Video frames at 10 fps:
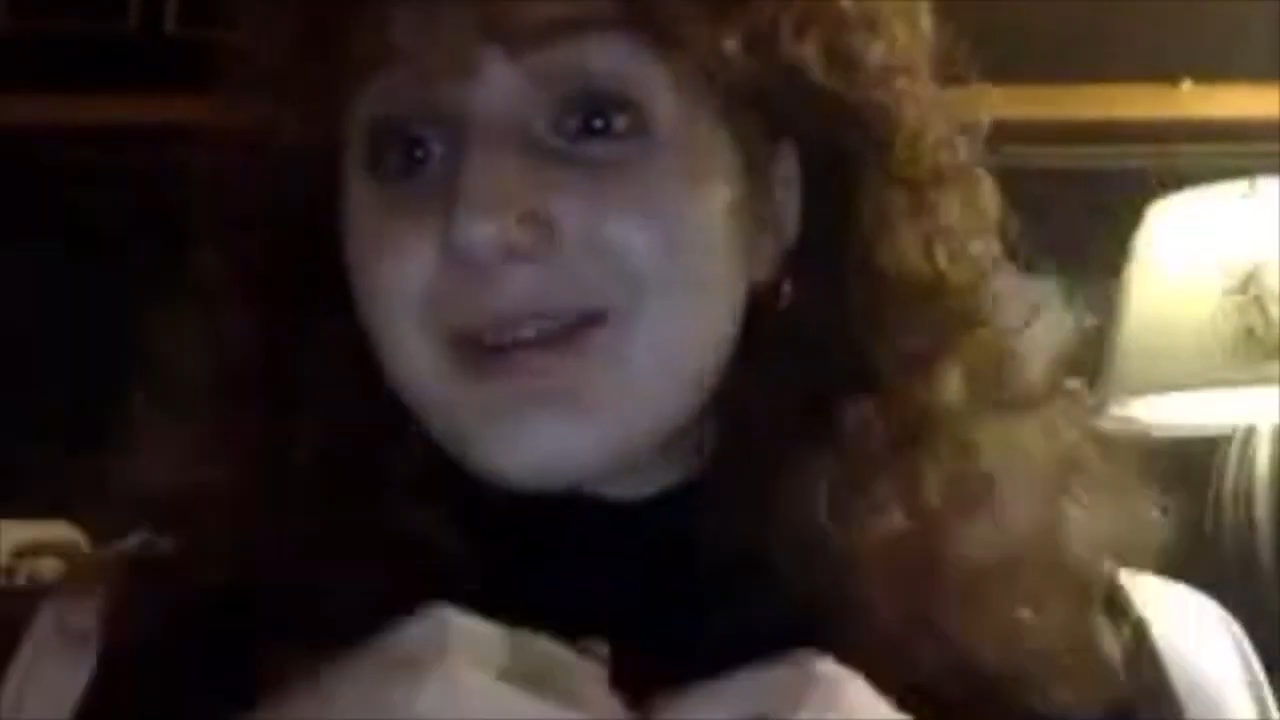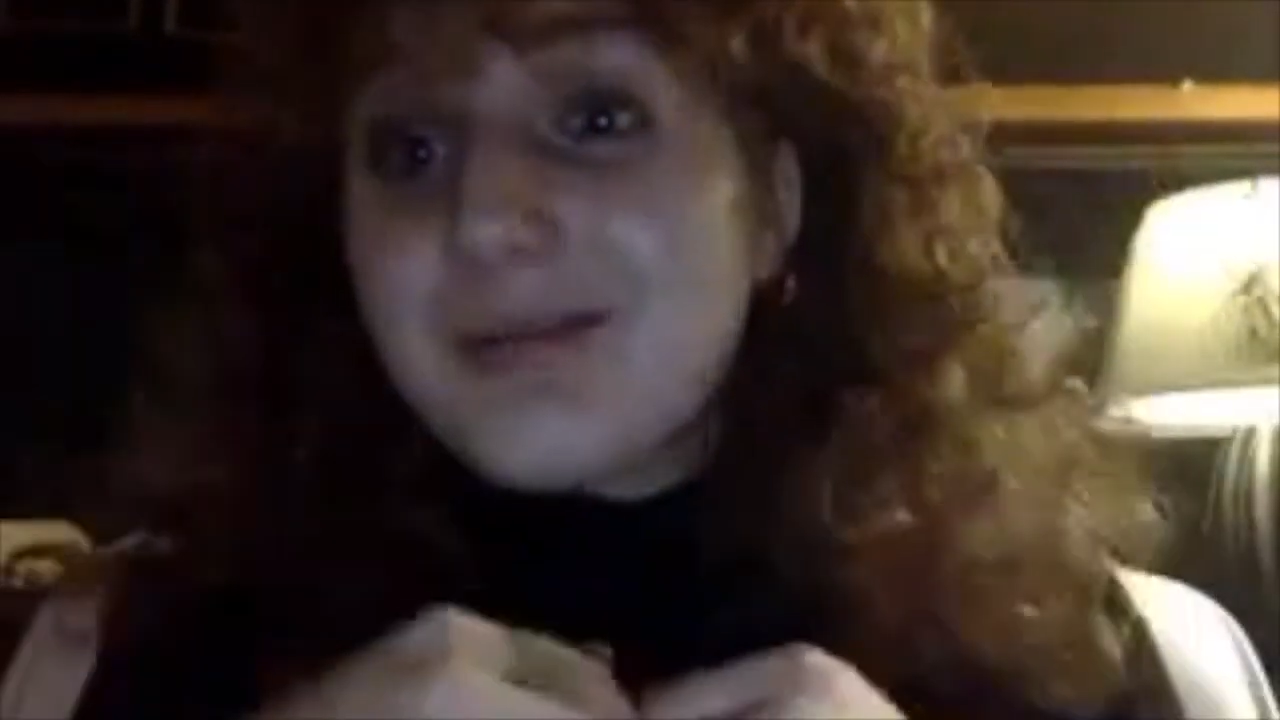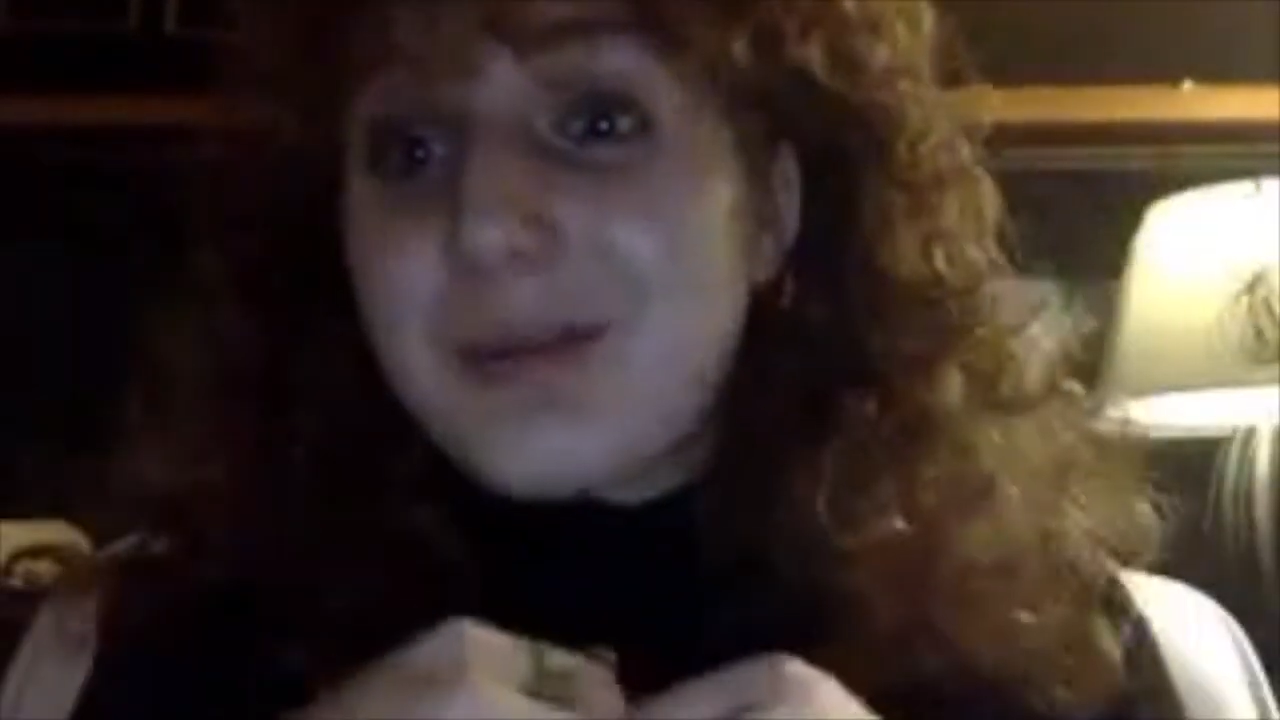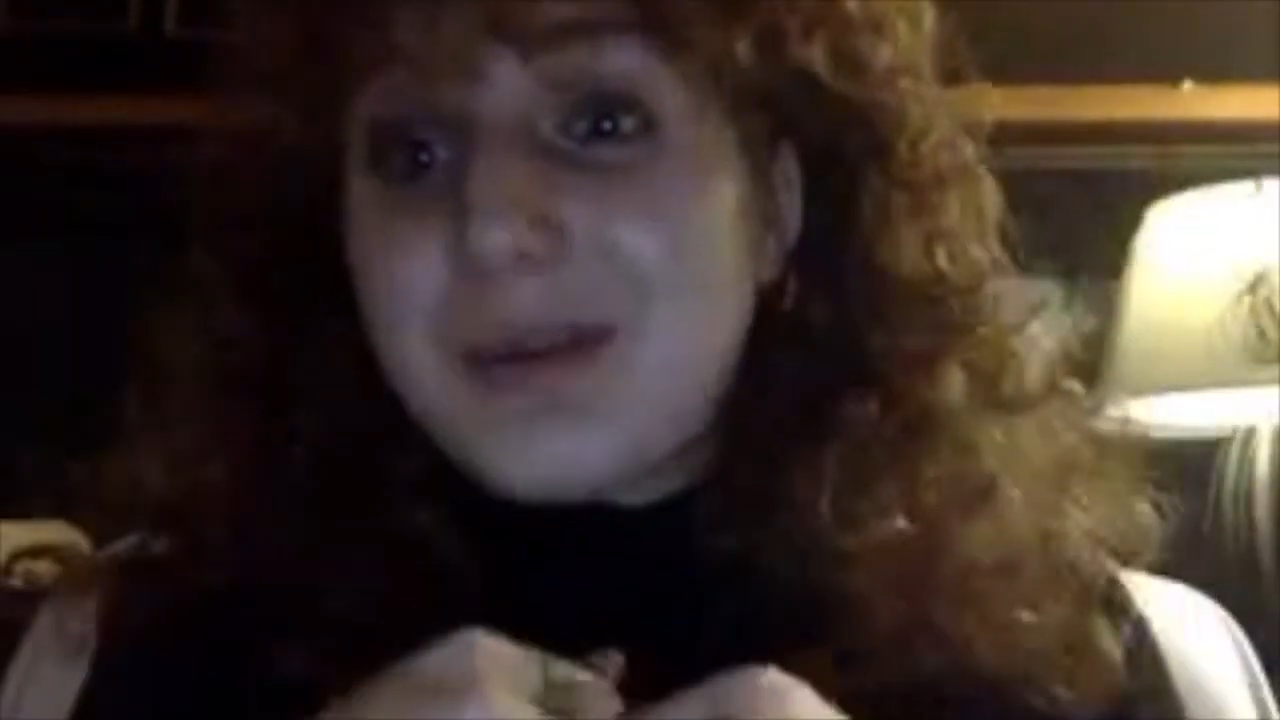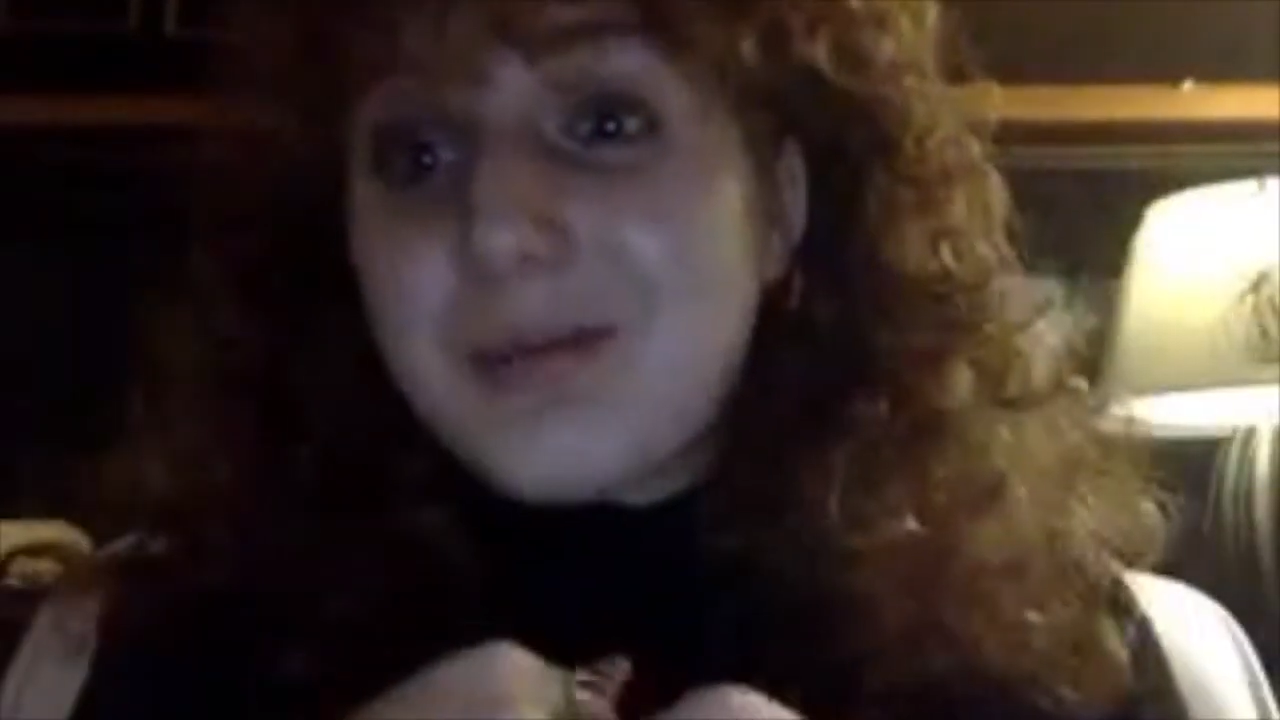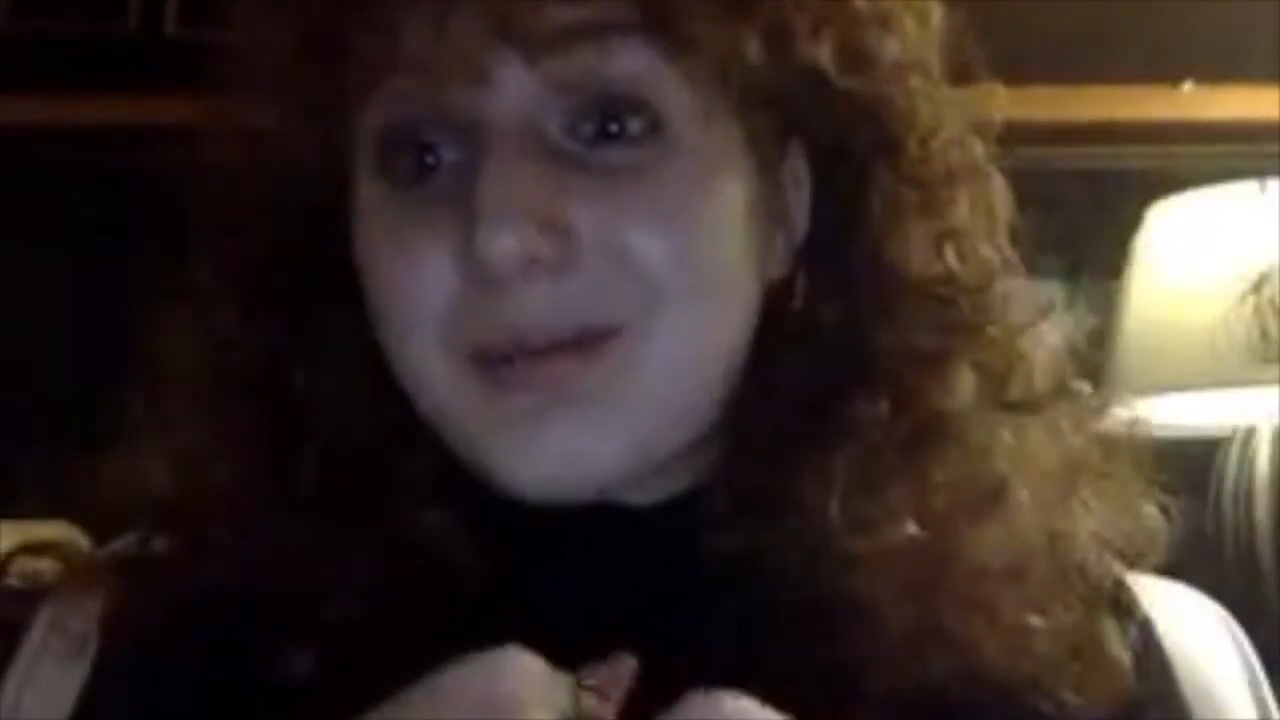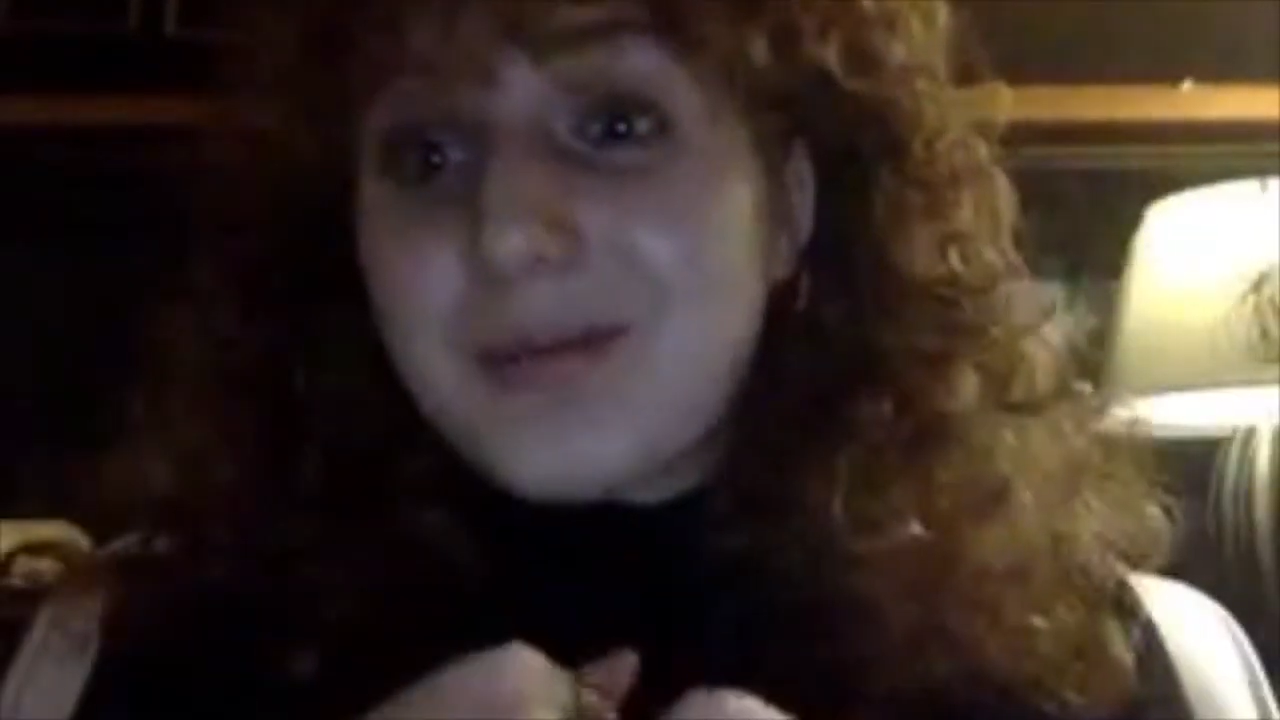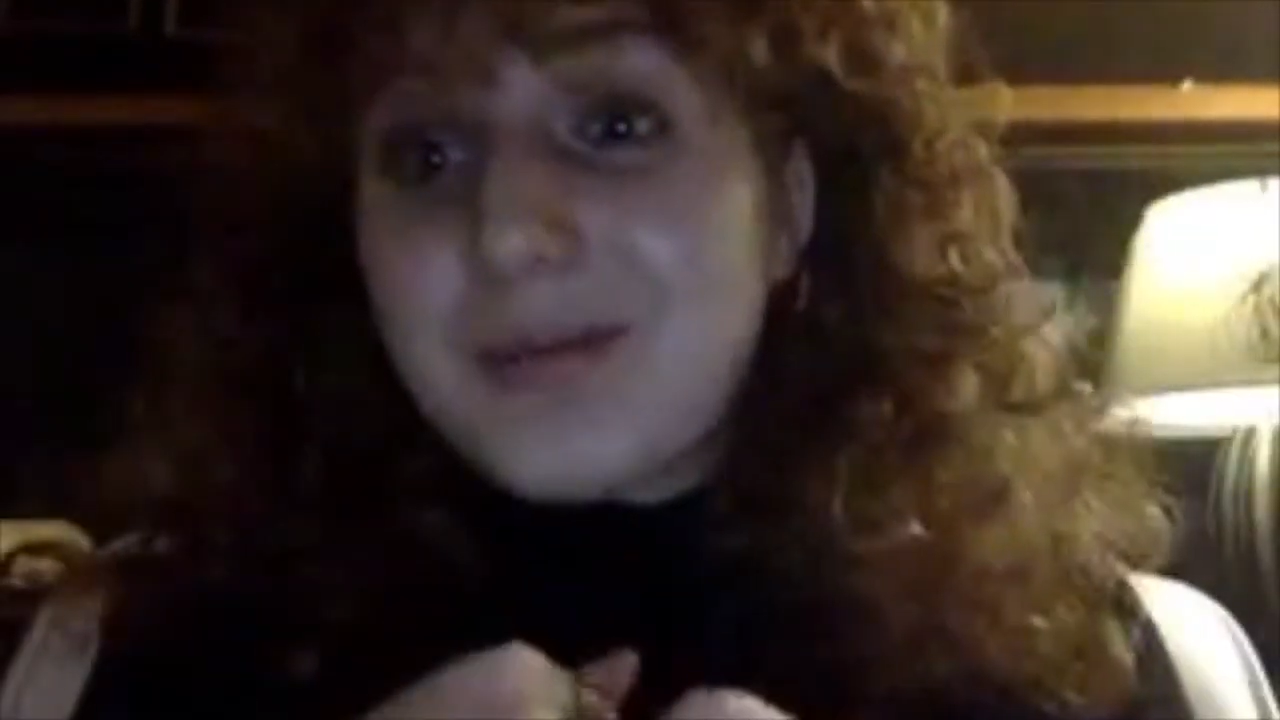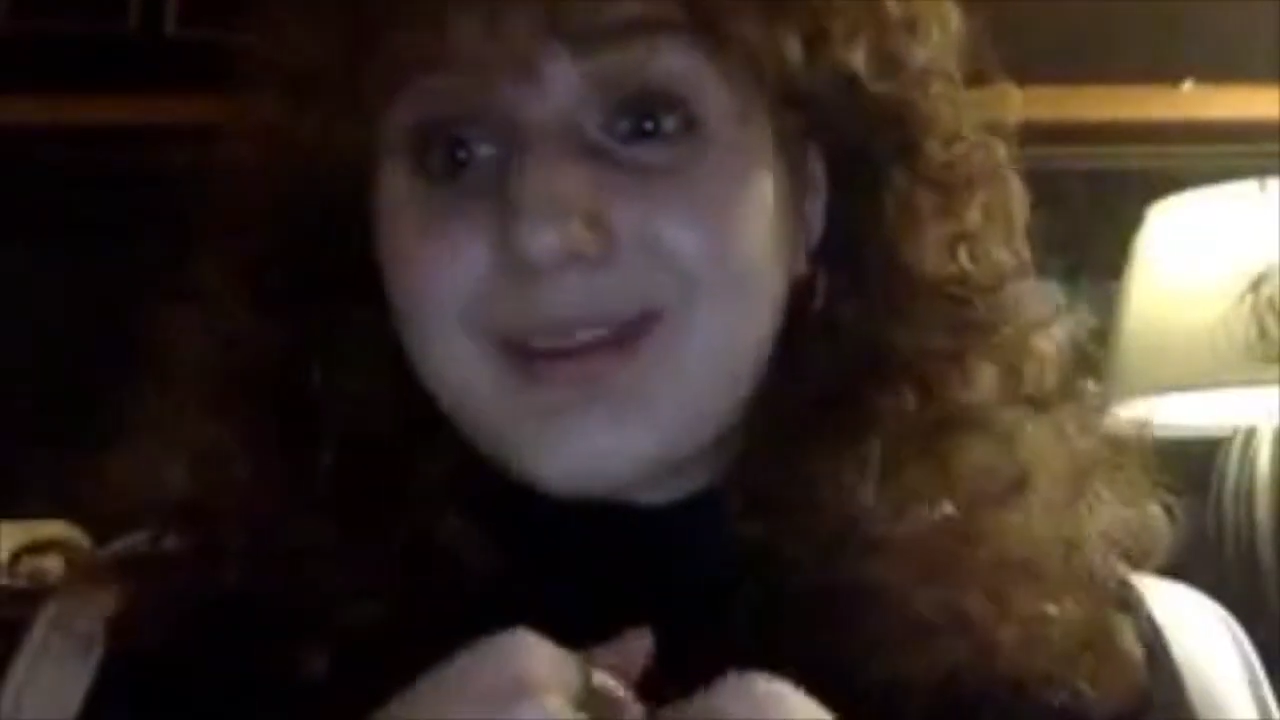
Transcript: people would